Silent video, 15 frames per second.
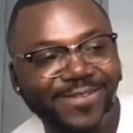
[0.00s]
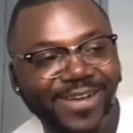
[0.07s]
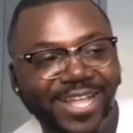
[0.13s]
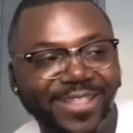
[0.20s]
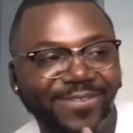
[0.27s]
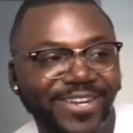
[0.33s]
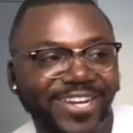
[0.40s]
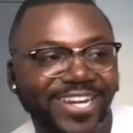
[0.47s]
I
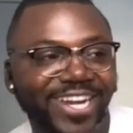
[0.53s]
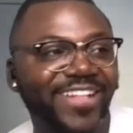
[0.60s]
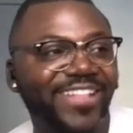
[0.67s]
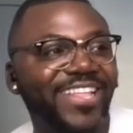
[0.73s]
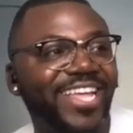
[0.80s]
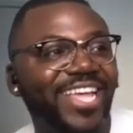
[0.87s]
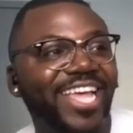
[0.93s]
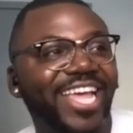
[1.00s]
finally figured
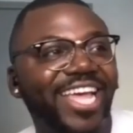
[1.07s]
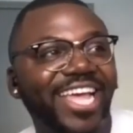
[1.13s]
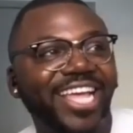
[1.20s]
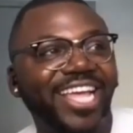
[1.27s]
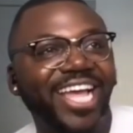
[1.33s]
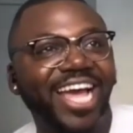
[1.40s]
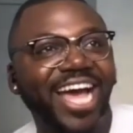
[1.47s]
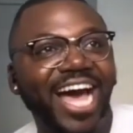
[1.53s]
out.
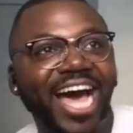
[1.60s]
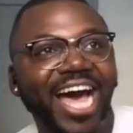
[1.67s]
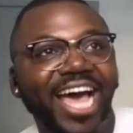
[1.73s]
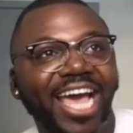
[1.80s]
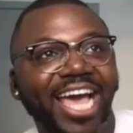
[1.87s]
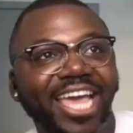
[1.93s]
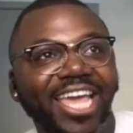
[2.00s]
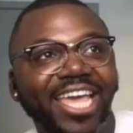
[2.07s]

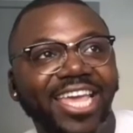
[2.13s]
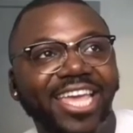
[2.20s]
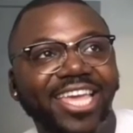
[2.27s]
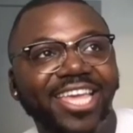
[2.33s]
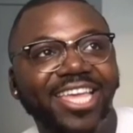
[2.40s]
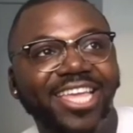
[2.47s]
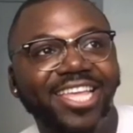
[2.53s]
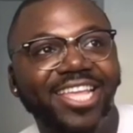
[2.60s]

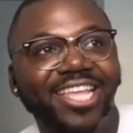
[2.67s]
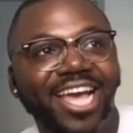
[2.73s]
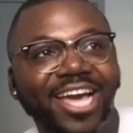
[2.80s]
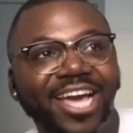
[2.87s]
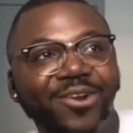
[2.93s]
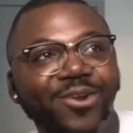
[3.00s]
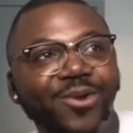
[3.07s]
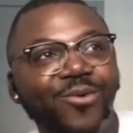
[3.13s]
I
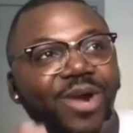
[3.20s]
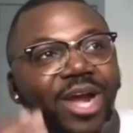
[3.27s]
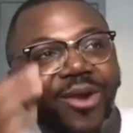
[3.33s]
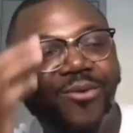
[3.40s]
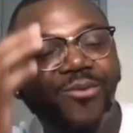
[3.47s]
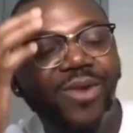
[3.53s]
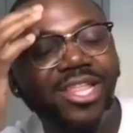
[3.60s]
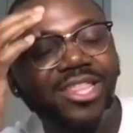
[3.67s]
I don't know
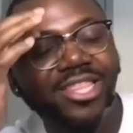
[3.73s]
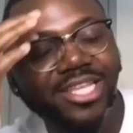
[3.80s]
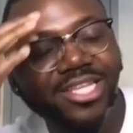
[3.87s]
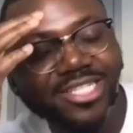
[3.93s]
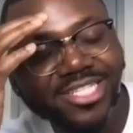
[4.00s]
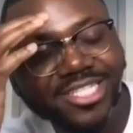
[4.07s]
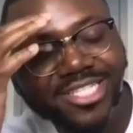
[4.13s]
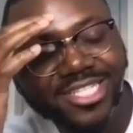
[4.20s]
where I read
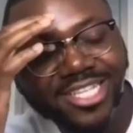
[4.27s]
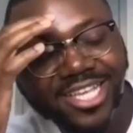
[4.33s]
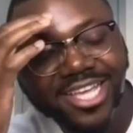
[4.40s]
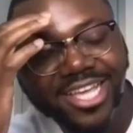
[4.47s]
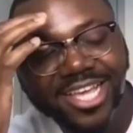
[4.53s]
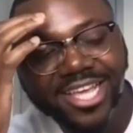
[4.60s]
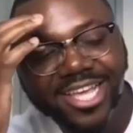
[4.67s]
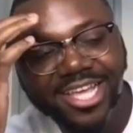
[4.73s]
this,
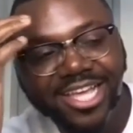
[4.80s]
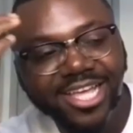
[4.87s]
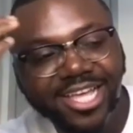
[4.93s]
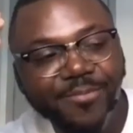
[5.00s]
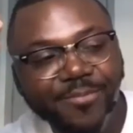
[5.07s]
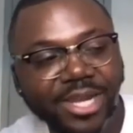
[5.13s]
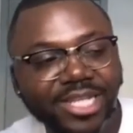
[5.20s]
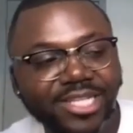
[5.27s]

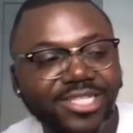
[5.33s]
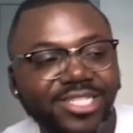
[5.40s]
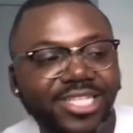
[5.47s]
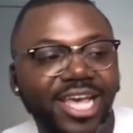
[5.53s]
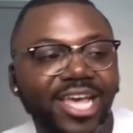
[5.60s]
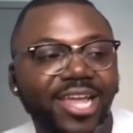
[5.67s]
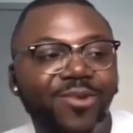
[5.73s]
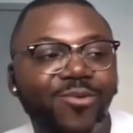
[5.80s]
but it
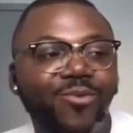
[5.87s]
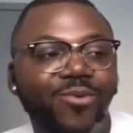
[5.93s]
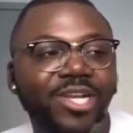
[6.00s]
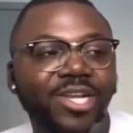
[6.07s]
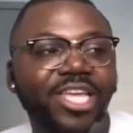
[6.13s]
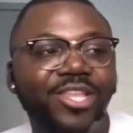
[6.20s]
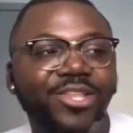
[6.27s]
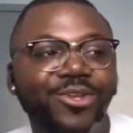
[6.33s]
said,
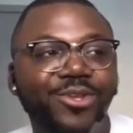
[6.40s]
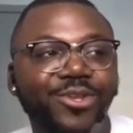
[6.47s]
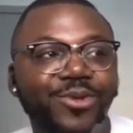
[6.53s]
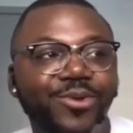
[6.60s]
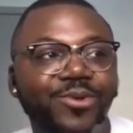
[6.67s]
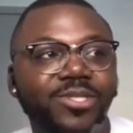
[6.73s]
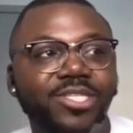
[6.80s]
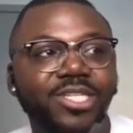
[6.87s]
"What can you
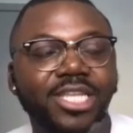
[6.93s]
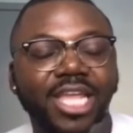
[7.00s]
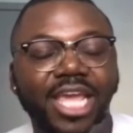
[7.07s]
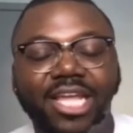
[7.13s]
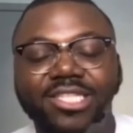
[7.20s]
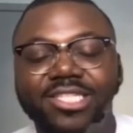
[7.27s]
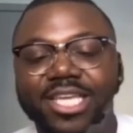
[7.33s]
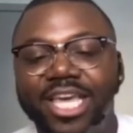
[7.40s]
do
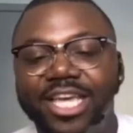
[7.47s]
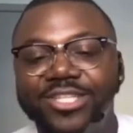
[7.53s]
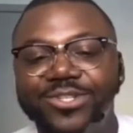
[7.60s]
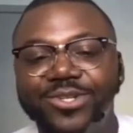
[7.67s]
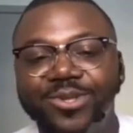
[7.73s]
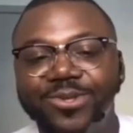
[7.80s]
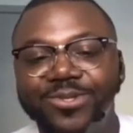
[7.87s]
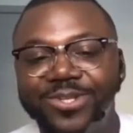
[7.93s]
today to
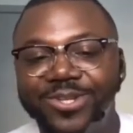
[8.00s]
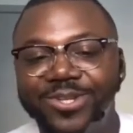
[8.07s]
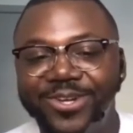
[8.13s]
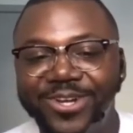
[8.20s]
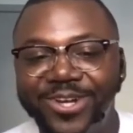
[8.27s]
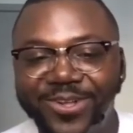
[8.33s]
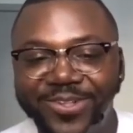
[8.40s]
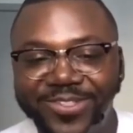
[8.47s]
get you closer to
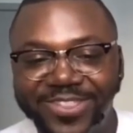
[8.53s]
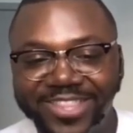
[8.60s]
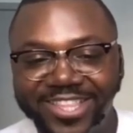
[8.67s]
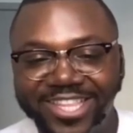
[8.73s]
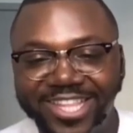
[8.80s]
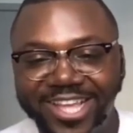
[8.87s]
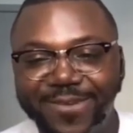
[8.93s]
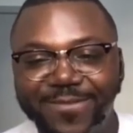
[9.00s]
your goal?"
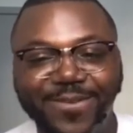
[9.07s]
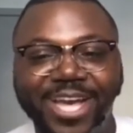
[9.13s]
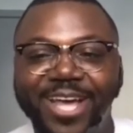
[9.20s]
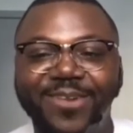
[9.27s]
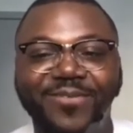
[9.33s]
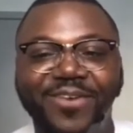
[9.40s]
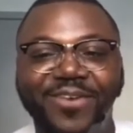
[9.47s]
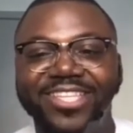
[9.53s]
I
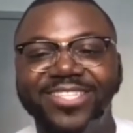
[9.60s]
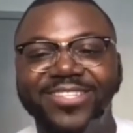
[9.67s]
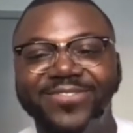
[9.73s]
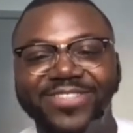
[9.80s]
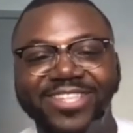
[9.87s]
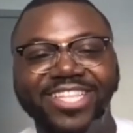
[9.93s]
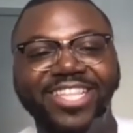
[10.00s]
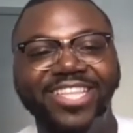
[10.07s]
forgot uh, about this
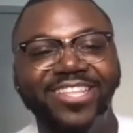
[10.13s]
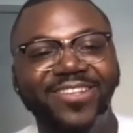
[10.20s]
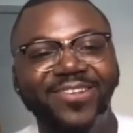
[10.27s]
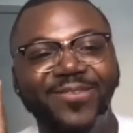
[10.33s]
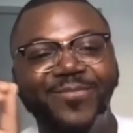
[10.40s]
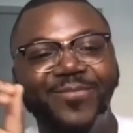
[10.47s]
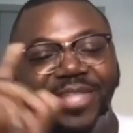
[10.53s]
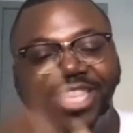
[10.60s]
completely,
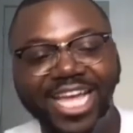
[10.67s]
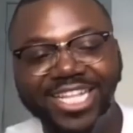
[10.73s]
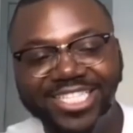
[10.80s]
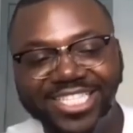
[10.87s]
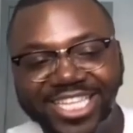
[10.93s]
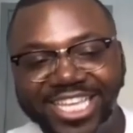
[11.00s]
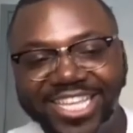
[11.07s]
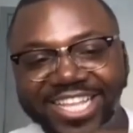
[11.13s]
but
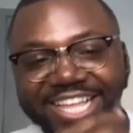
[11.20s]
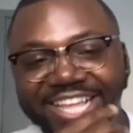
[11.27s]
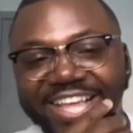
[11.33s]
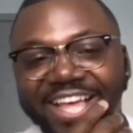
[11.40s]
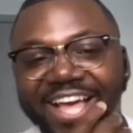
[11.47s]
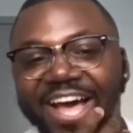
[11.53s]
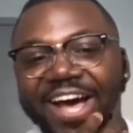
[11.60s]
that's it.